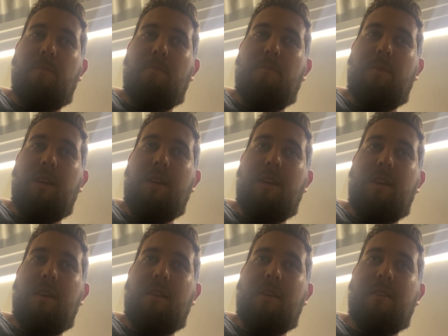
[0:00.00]

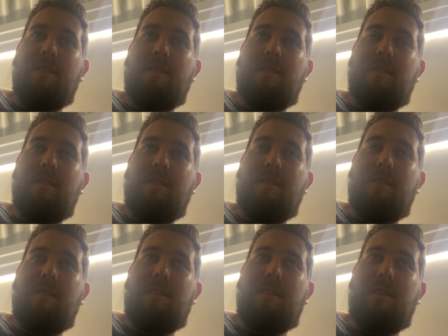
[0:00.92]
being,
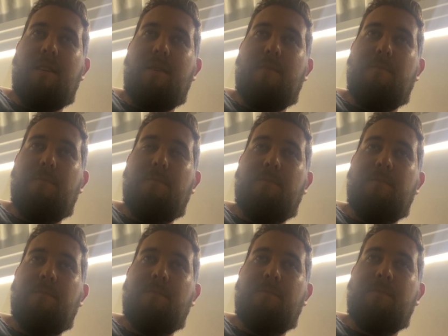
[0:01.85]
um,
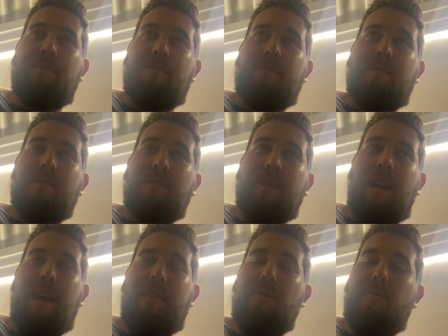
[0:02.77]

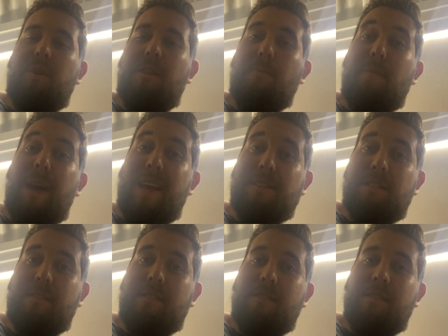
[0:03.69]
having to be the
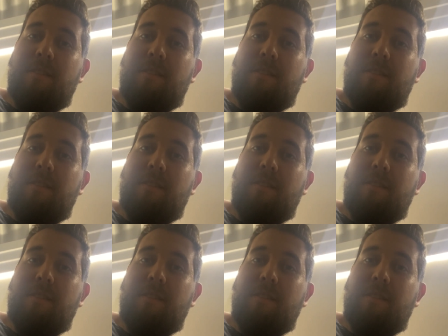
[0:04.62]
best